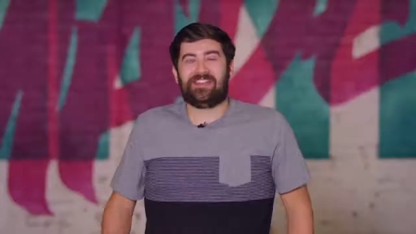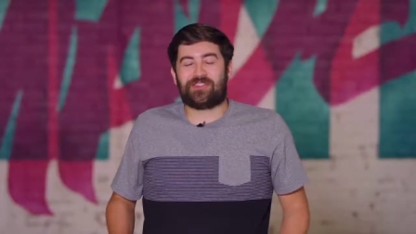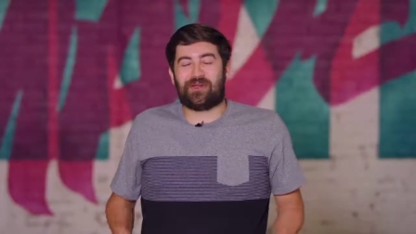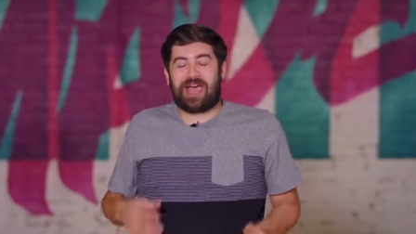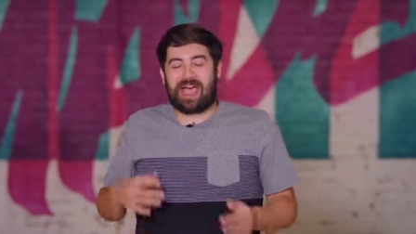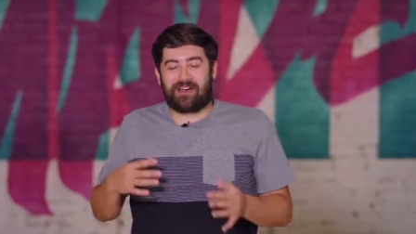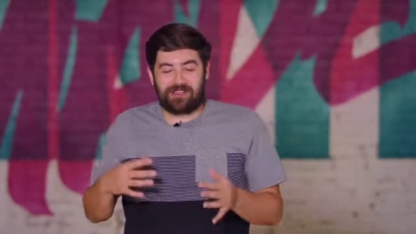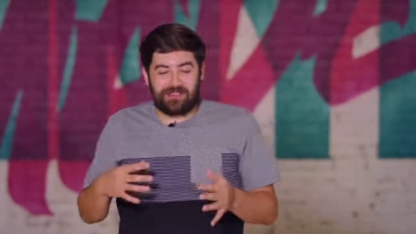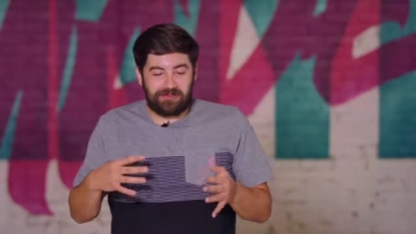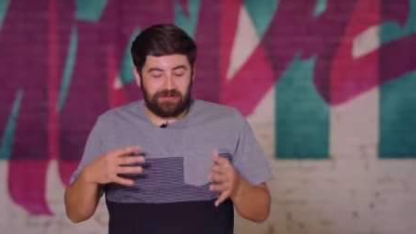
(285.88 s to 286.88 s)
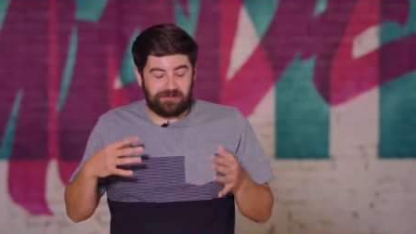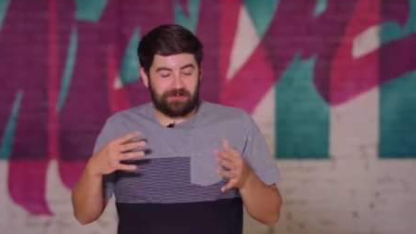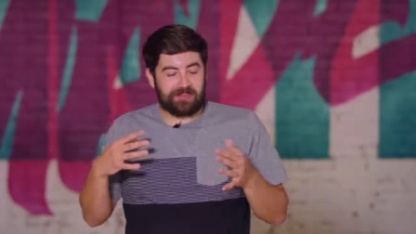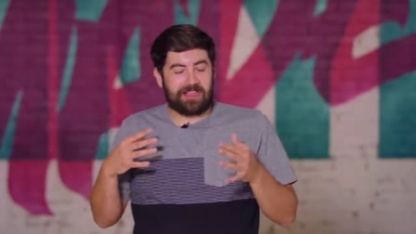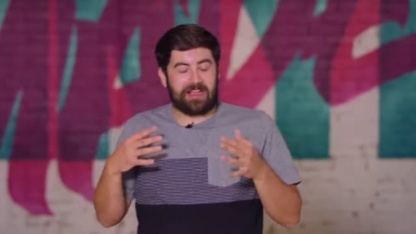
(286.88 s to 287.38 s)
So how do
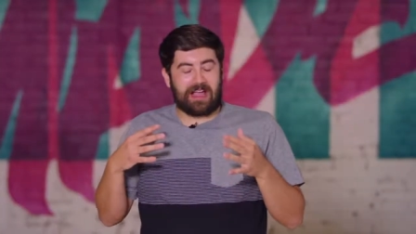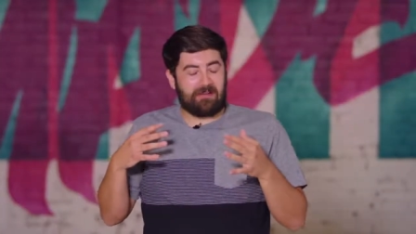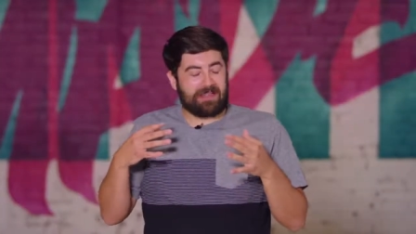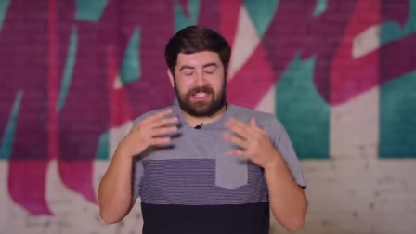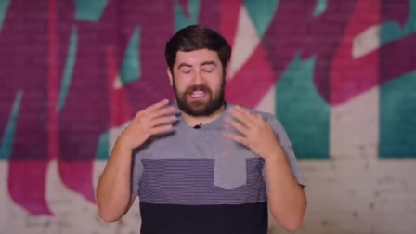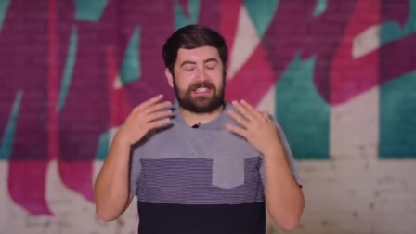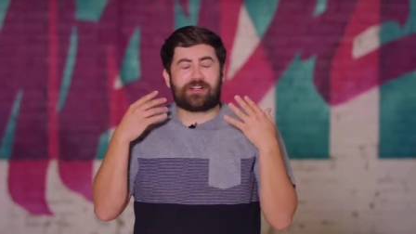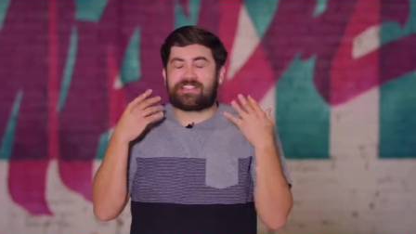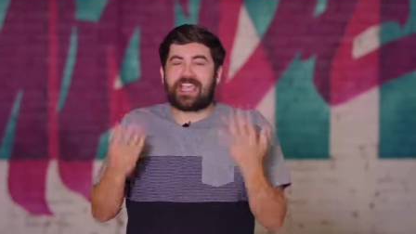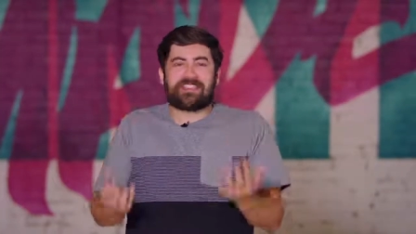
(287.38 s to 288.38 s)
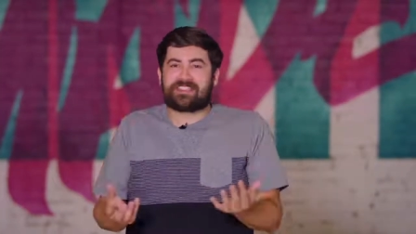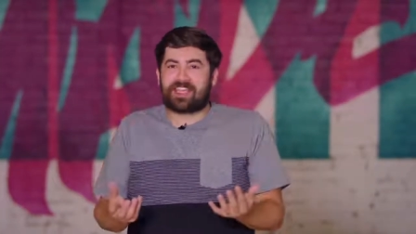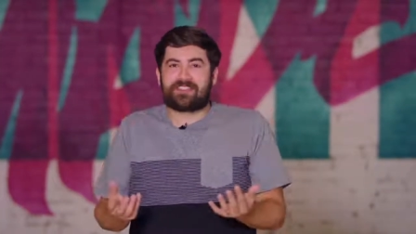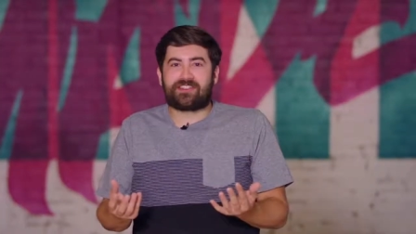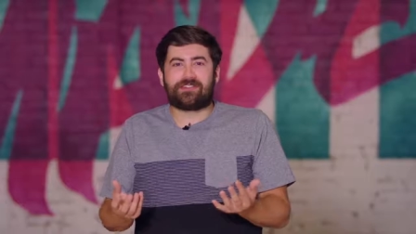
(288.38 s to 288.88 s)
you, is there a taste
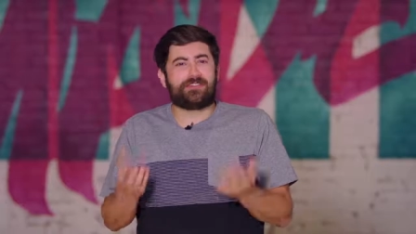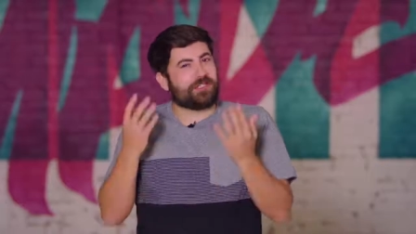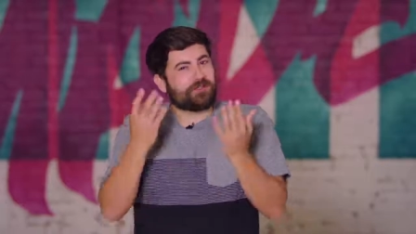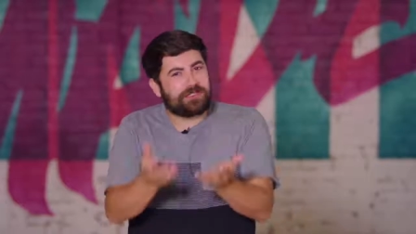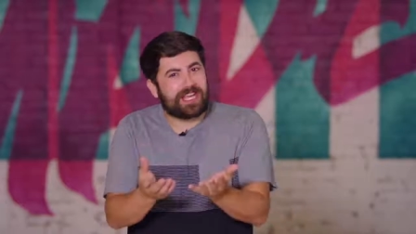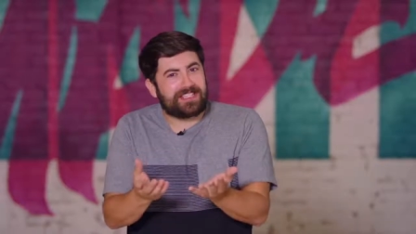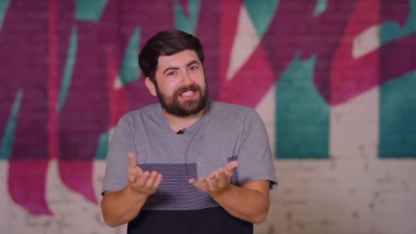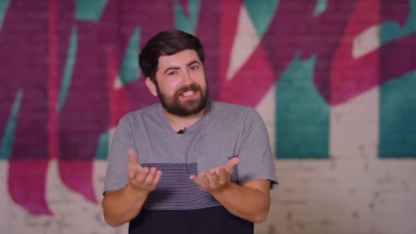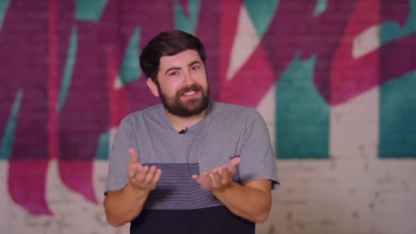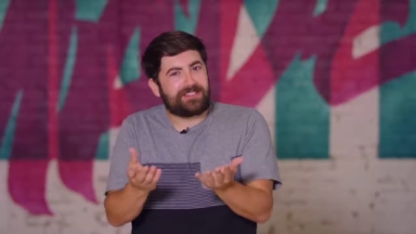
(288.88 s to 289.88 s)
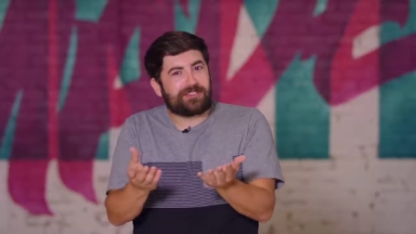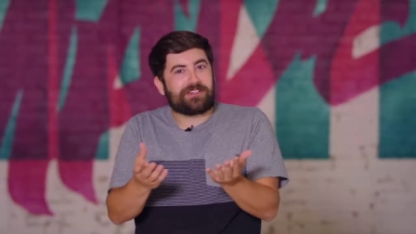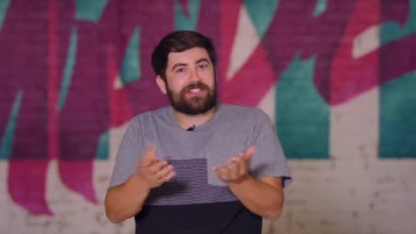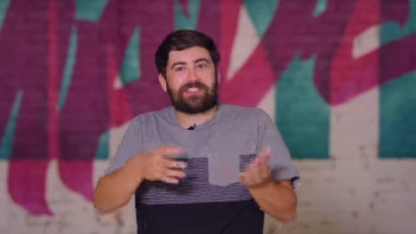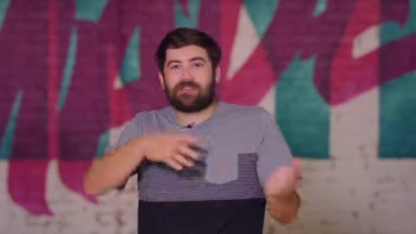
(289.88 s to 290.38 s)
tester? Do you taste test these
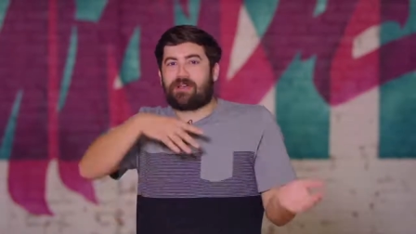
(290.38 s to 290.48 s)
treats? Do you